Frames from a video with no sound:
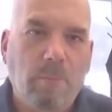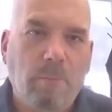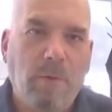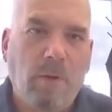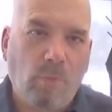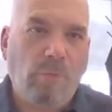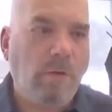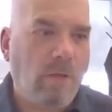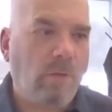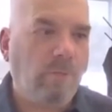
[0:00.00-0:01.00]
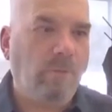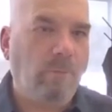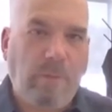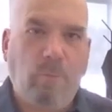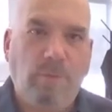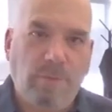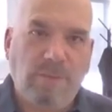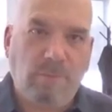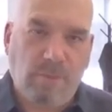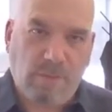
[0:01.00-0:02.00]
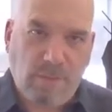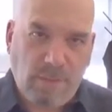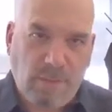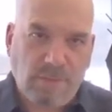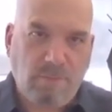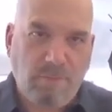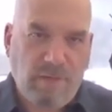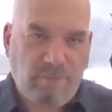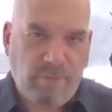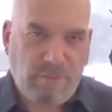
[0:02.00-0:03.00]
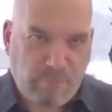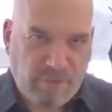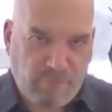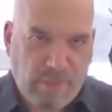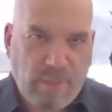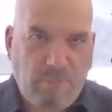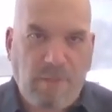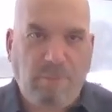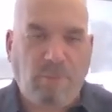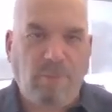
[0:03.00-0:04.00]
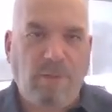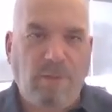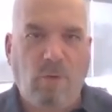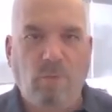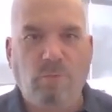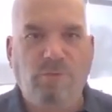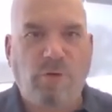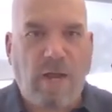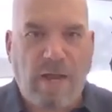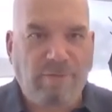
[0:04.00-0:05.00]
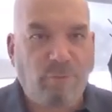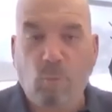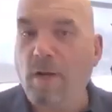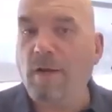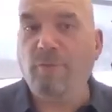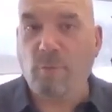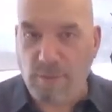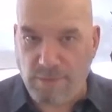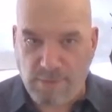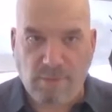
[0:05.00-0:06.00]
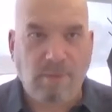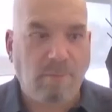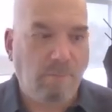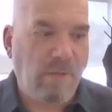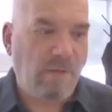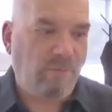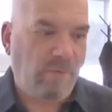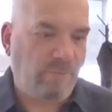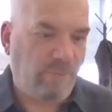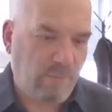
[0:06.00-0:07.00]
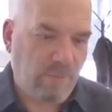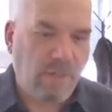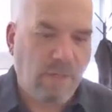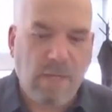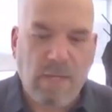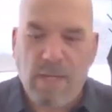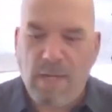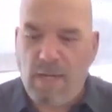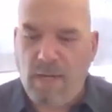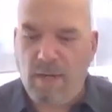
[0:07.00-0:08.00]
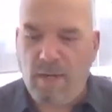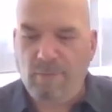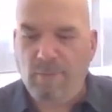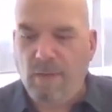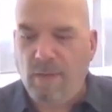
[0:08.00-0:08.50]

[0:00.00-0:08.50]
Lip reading: but older adults and people with disabilities benefit from it. And people that don't drive, for whatever reason, benefit from it. And,